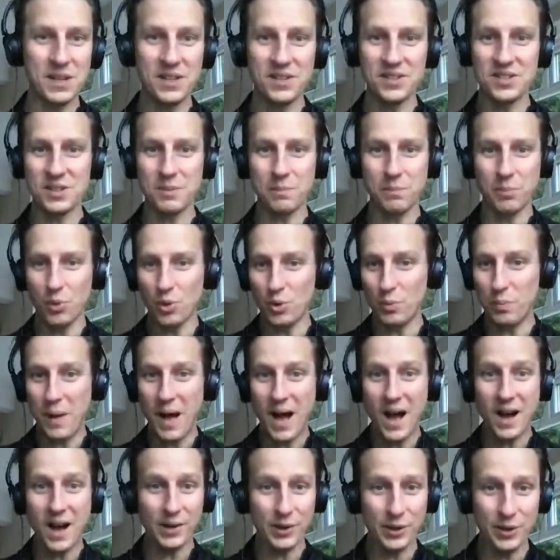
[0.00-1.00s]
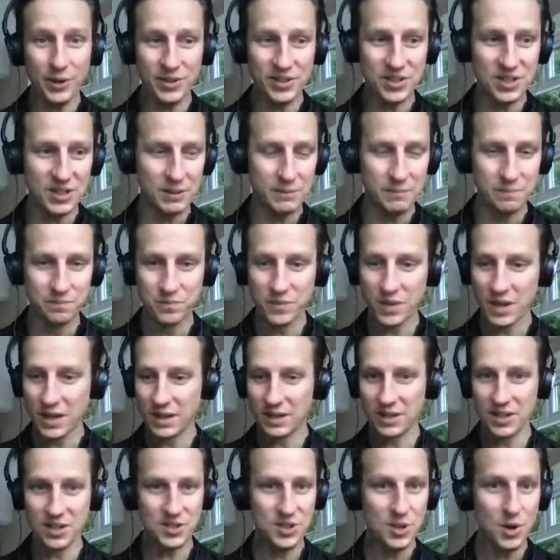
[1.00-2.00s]
because the ballpark hurts them.
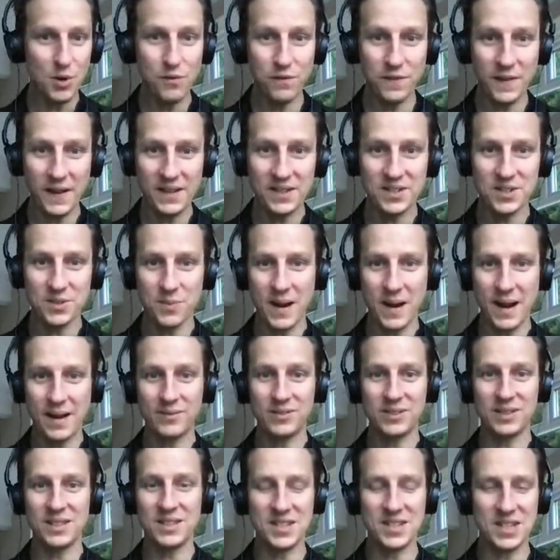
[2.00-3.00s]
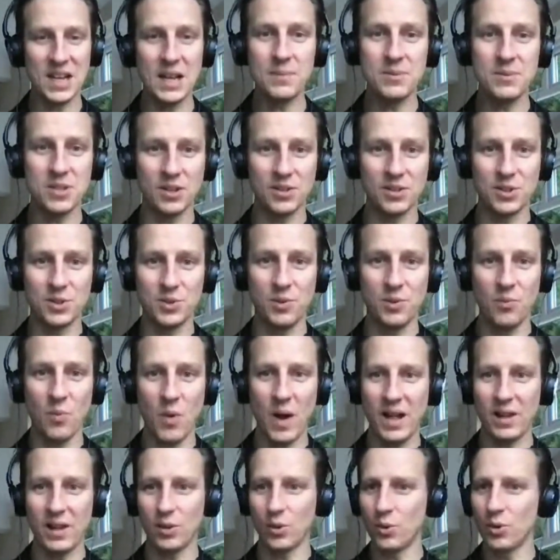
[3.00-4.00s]
There's no fans around and the team's not doing
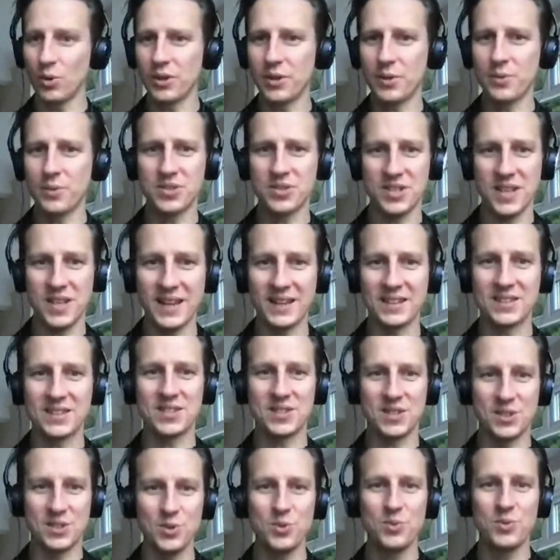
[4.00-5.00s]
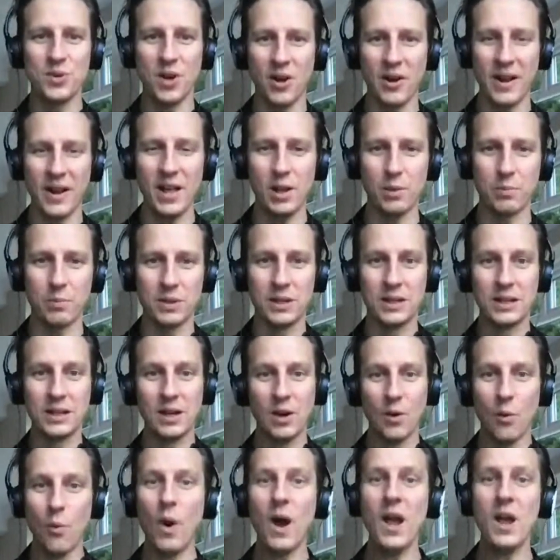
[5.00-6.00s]
well. All of those things do not help.
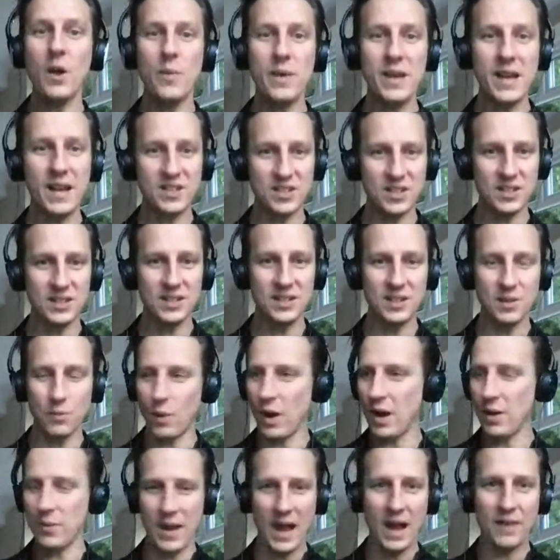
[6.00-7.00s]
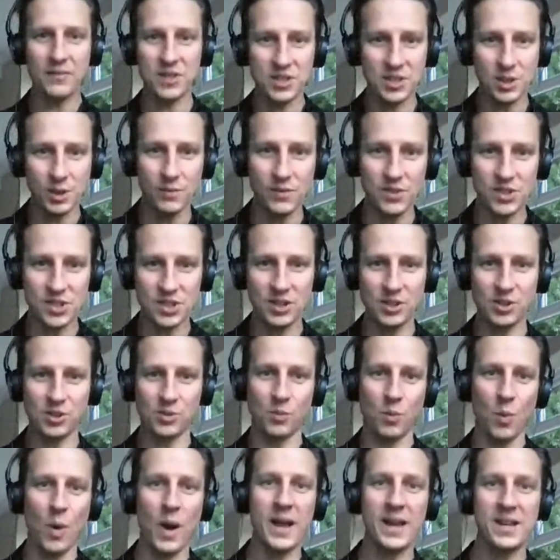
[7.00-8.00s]
Why are we asking? Why are we having this
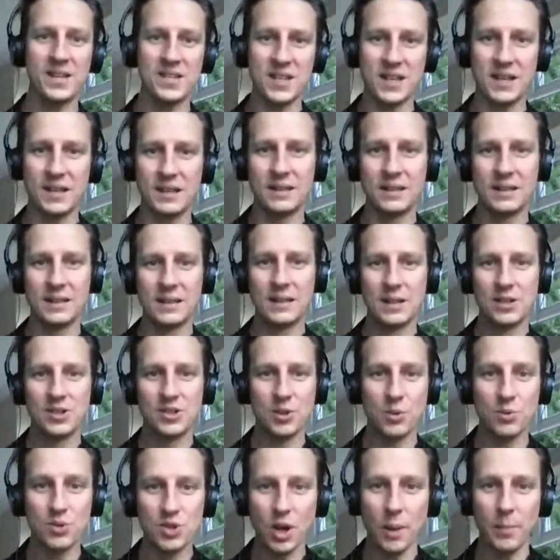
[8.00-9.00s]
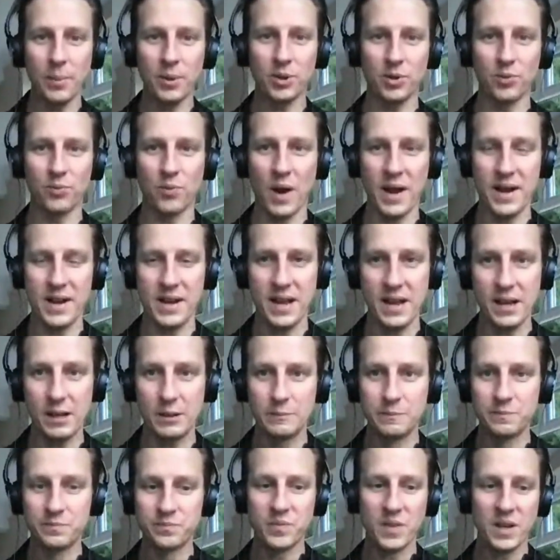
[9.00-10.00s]
conversation? Why is it so topical right
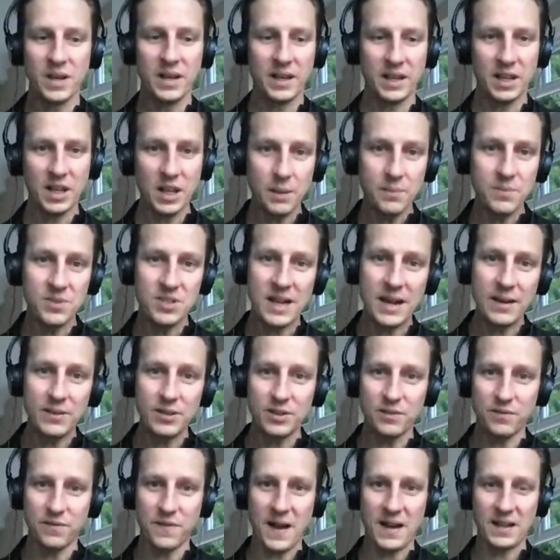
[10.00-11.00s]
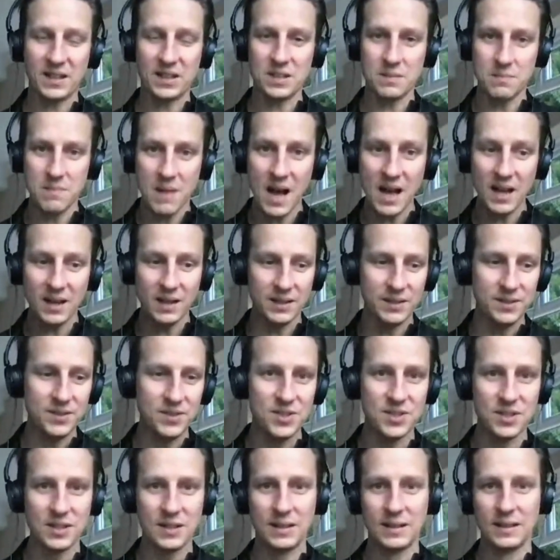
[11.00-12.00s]
now? It comes down to the fact that the
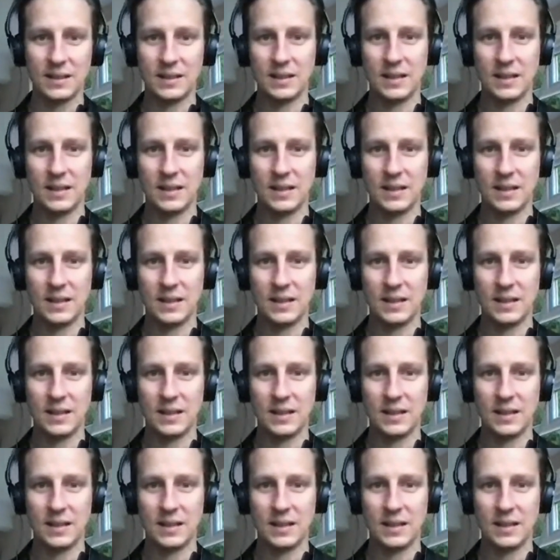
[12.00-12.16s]
Marlins,